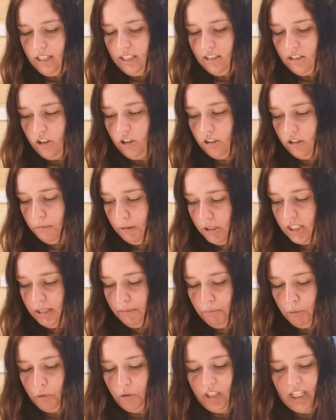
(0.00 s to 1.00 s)
It's like the most
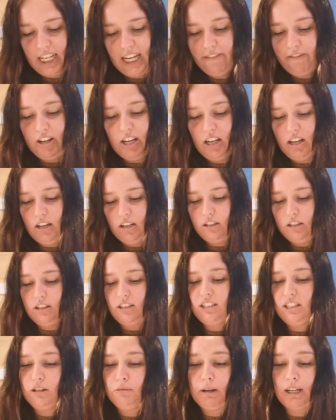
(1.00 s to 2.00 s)
simple thing ever and I've
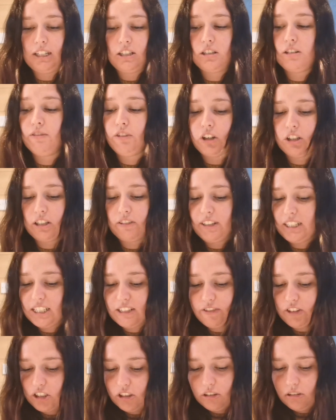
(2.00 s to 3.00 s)
still managed to find it really
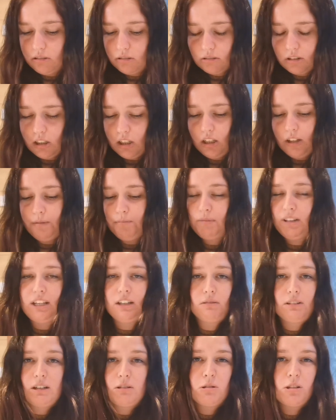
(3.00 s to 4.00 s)
difficult.
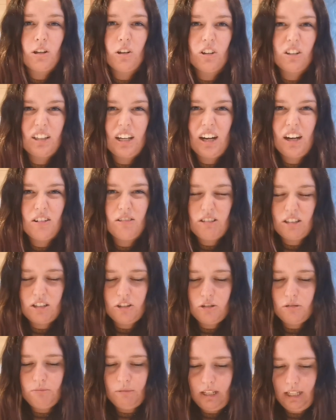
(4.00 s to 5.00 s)
Anyone else like that or is it
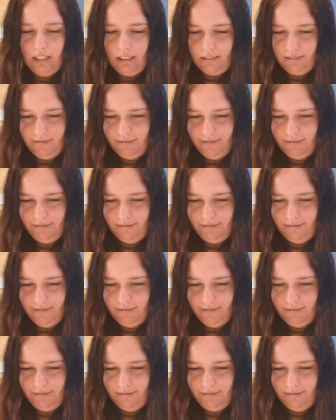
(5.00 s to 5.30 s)
just me?